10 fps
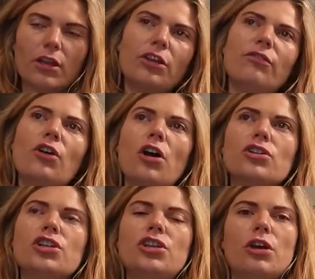You've
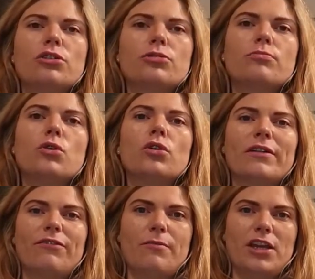got to know some more
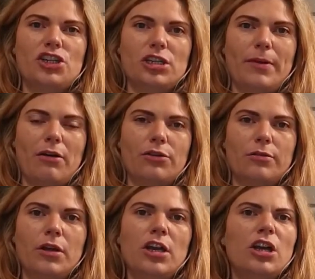information about
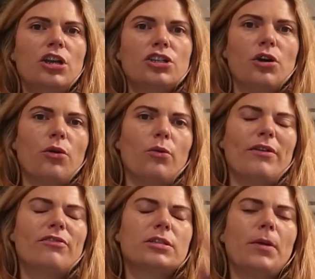them. So
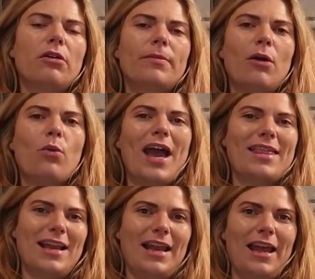we've spoken about where
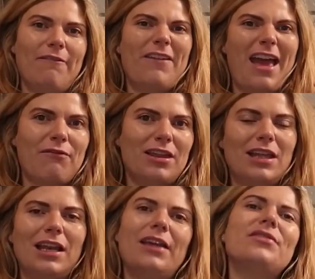they live.
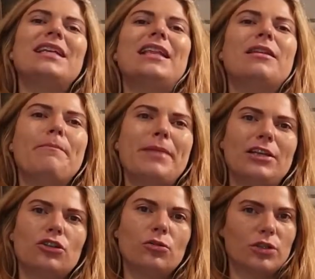Everything lives in the
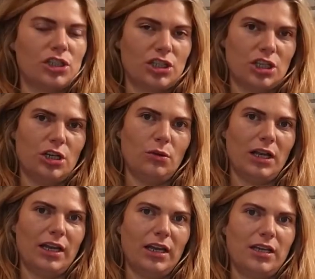middle, which is the
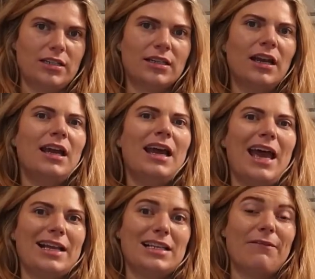nucleus,
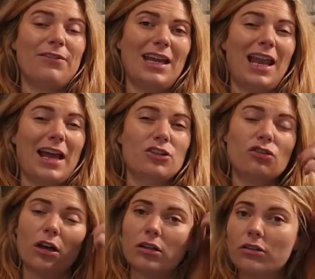except for the
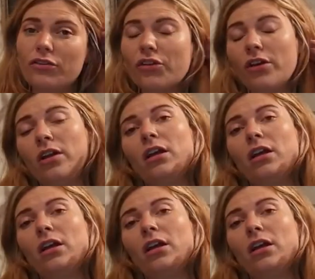electrons.